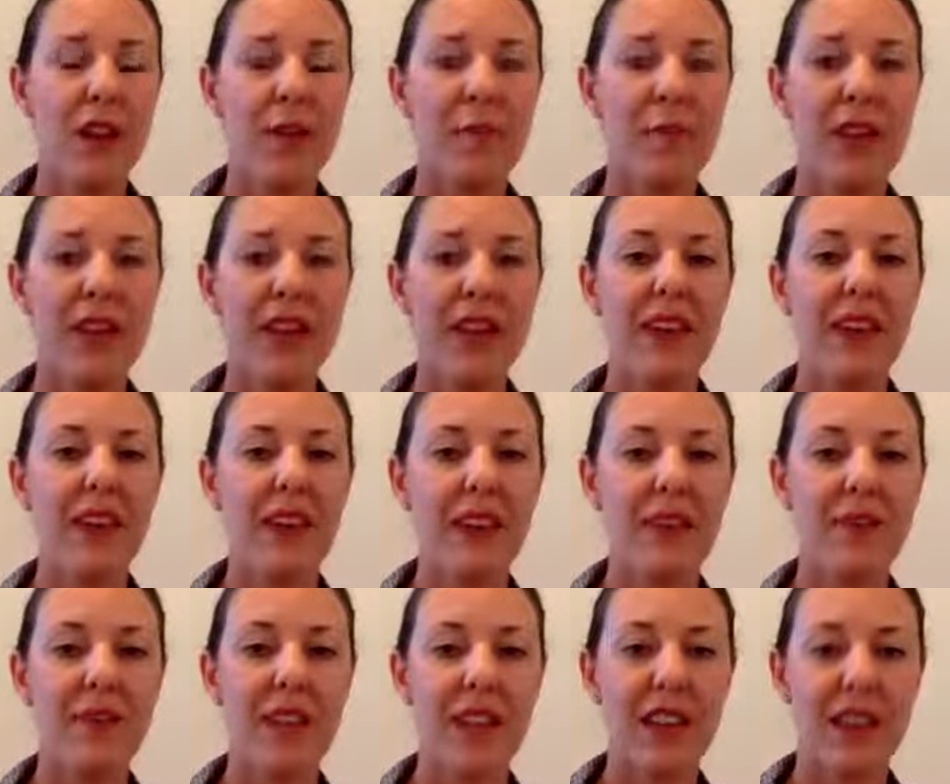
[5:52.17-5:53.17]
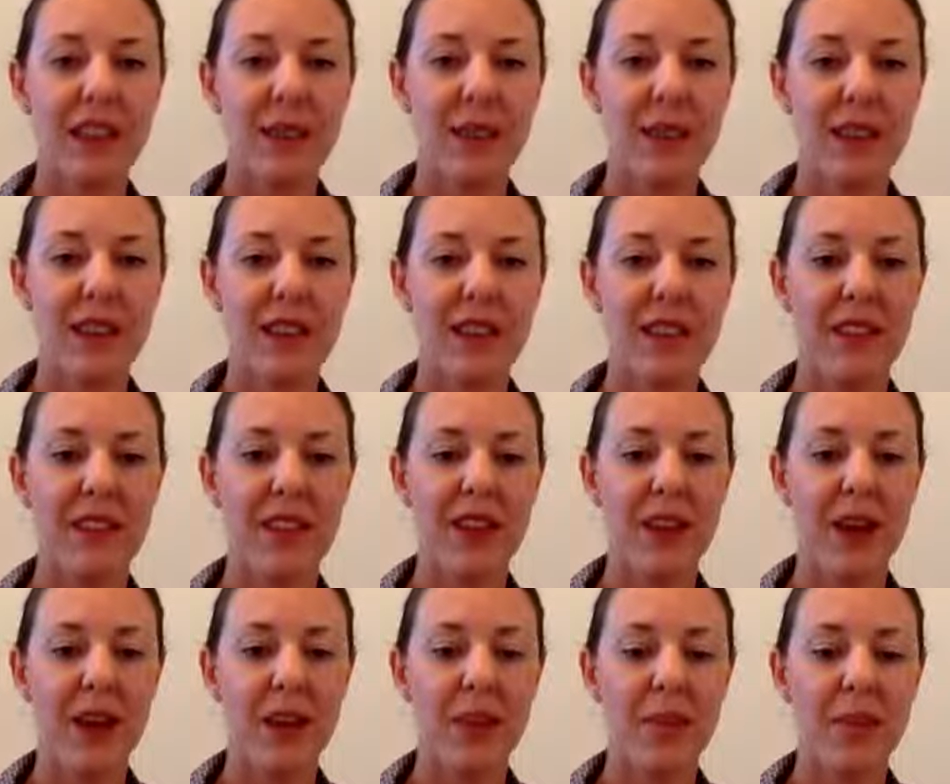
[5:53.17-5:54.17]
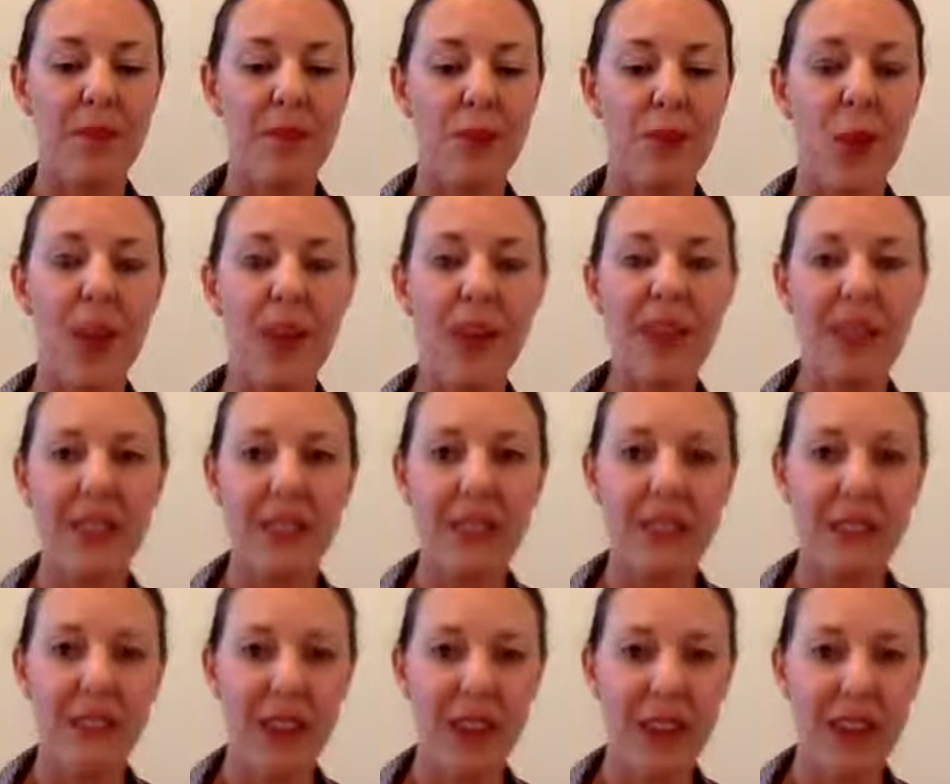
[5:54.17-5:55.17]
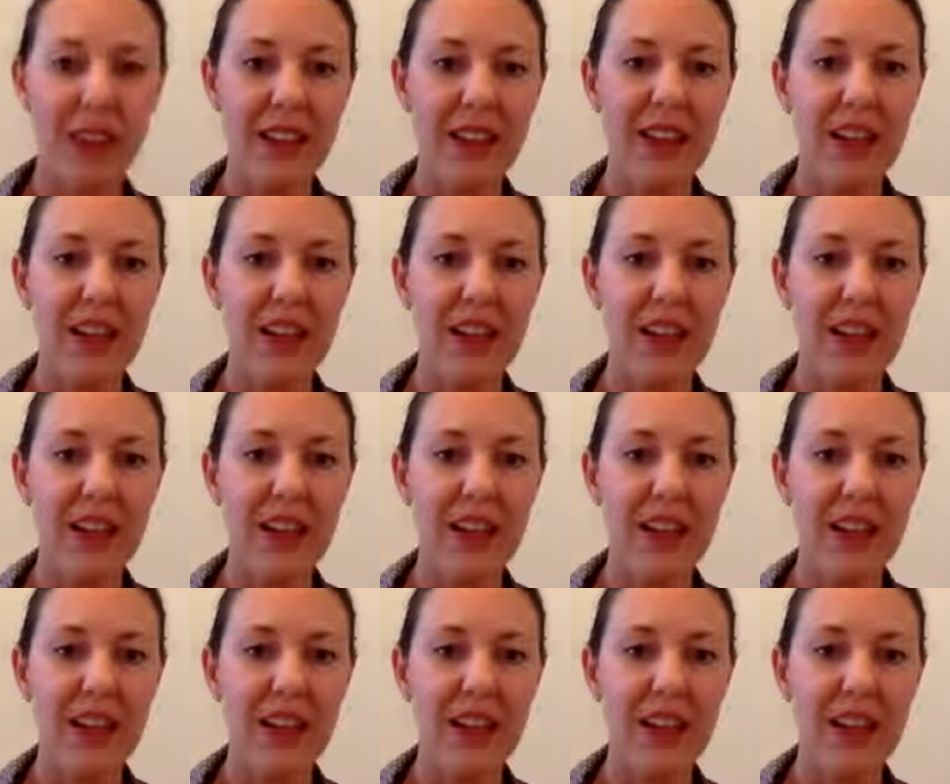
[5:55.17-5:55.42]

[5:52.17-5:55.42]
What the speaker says: making investments wisely, right?